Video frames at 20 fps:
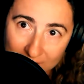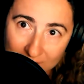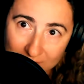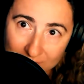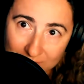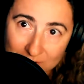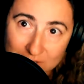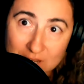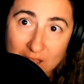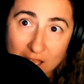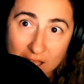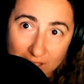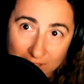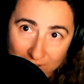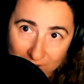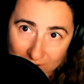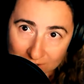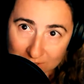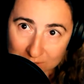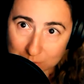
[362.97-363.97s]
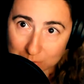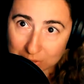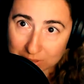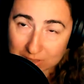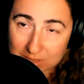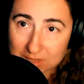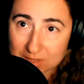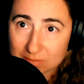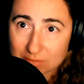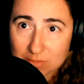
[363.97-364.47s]
of tired
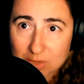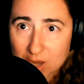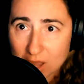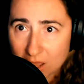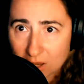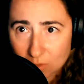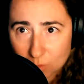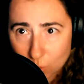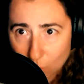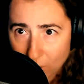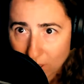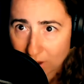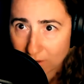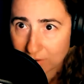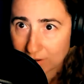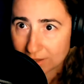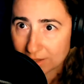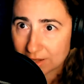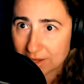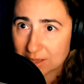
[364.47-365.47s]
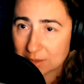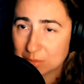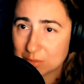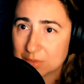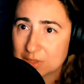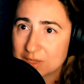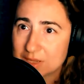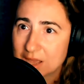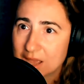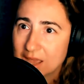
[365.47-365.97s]
but not weary
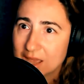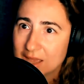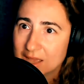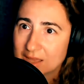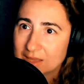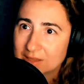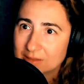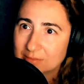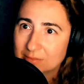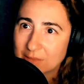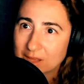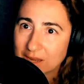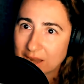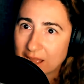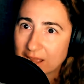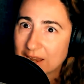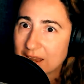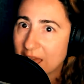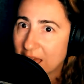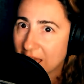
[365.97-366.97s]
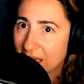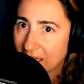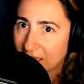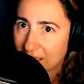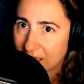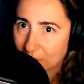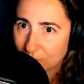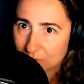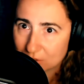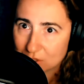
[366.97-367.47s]
limbs, and I lie
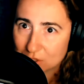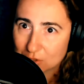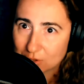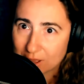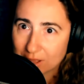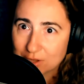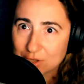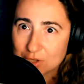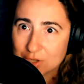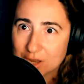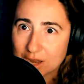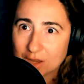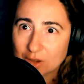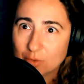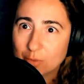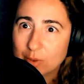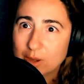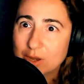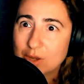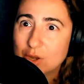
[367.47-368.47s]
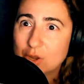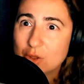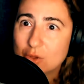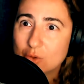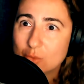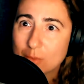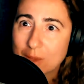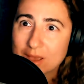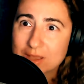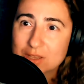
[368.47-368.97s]
outstretched and renew
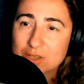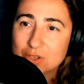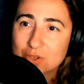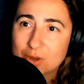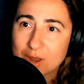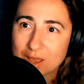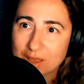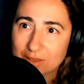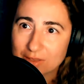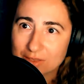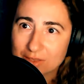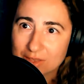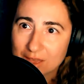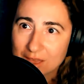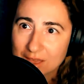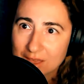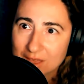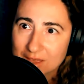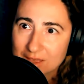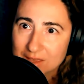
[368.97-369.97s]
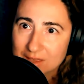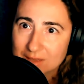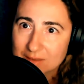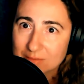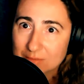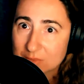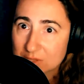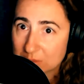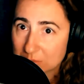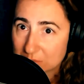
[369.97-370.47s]
my strength,
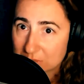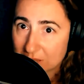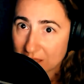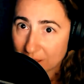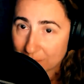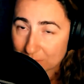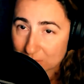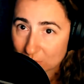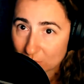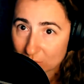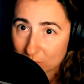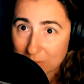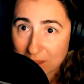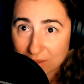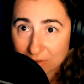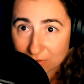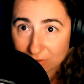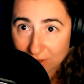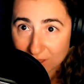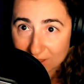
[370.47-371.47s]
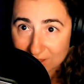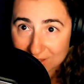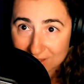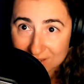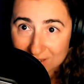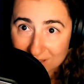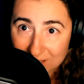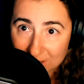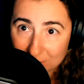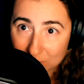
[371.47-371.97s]
sometimes with my face
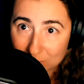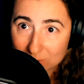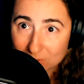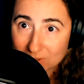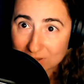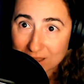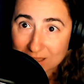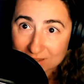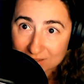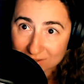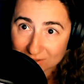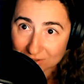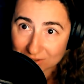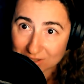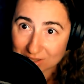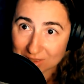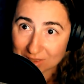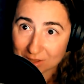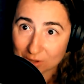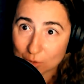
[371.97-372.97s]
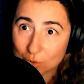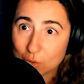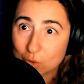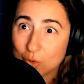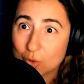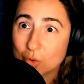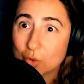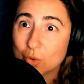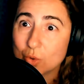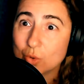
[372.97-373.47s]
deep, nestled in the
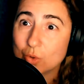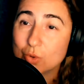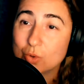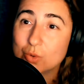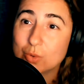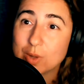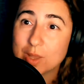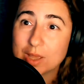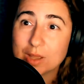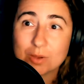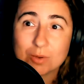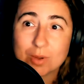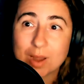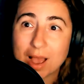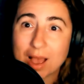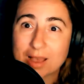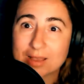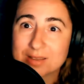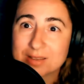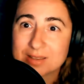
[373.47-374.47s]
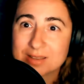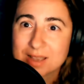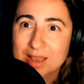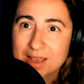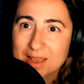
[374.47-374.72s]
cool green grass,